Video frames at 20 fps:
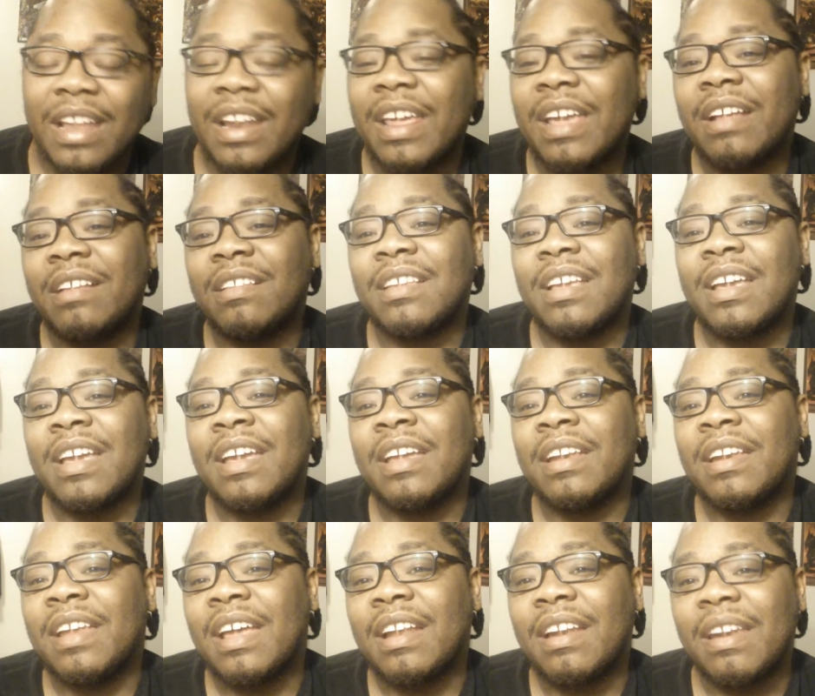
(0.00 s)
And they
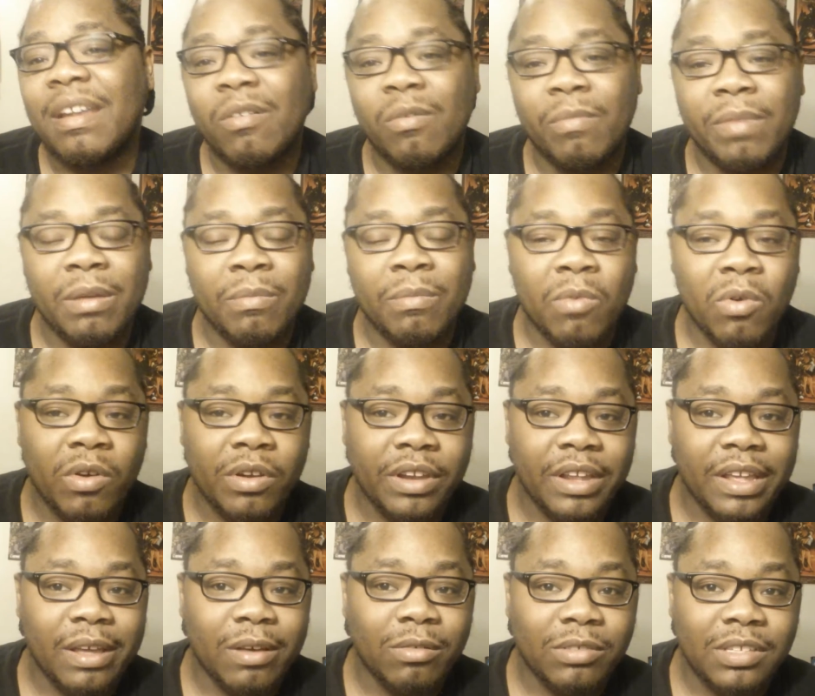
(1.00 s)
saying that there will be more
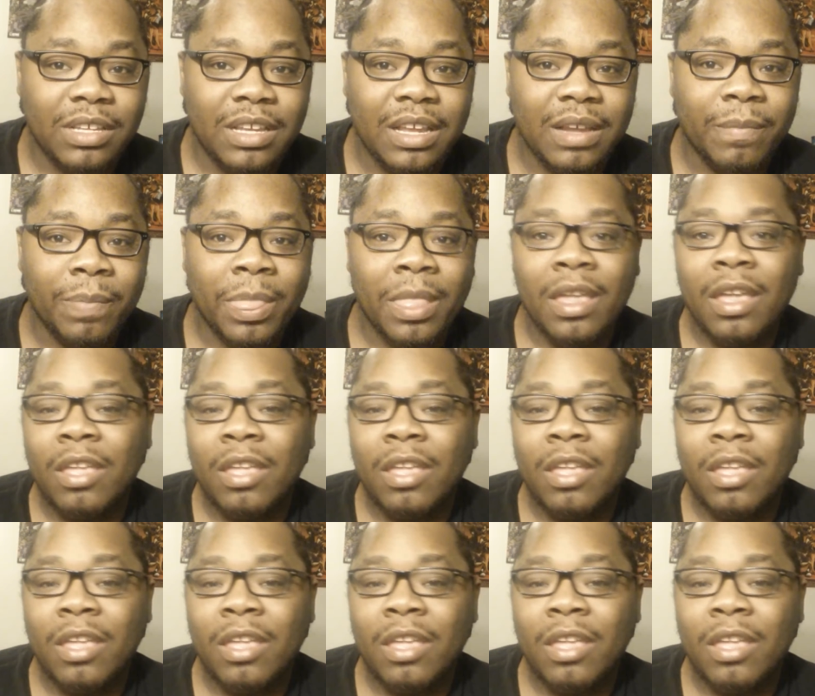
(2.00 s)
DLC.